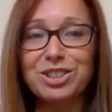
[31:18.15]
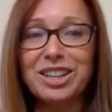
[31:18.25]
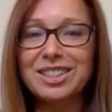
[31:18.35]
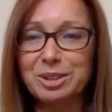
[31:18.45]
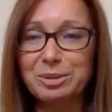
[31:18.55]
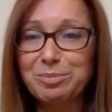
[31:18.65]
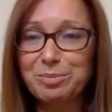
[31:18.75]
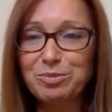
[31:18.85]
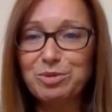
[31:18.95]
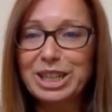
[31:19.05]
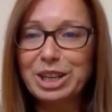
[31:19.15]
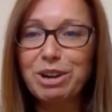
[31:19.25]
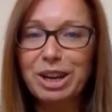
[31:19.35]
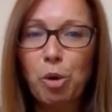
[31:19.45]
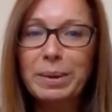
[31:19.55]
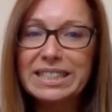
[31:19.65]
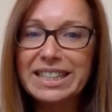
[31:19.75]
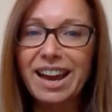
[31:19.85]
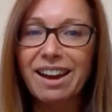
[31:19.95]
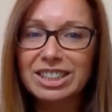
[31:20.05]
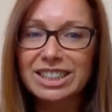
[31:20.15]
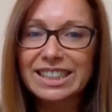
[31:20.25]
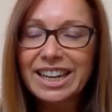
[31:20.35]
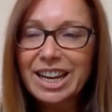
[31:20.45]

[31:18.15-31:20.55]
There's some really great hobbies there, and